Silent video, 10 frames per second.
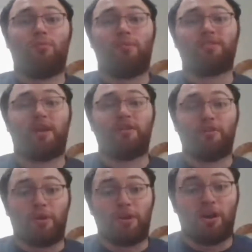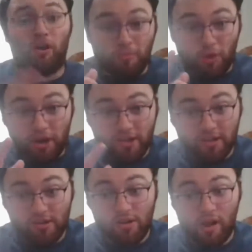Was I doing homework?
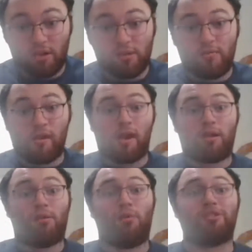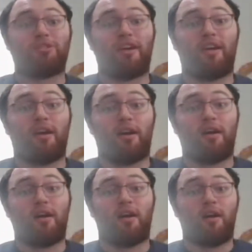Was I
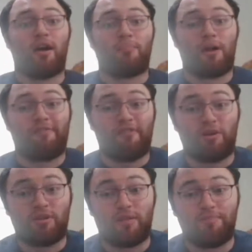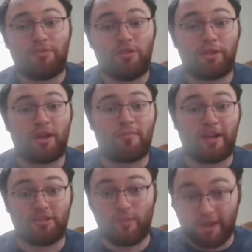on my phone on looking at
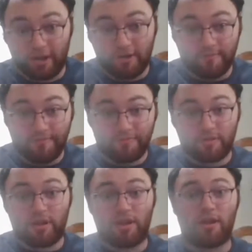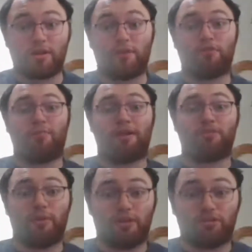my Twitter and going through my
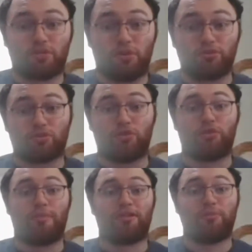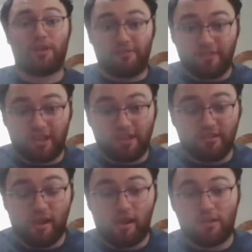Twitter scrolling through my Twitter feed?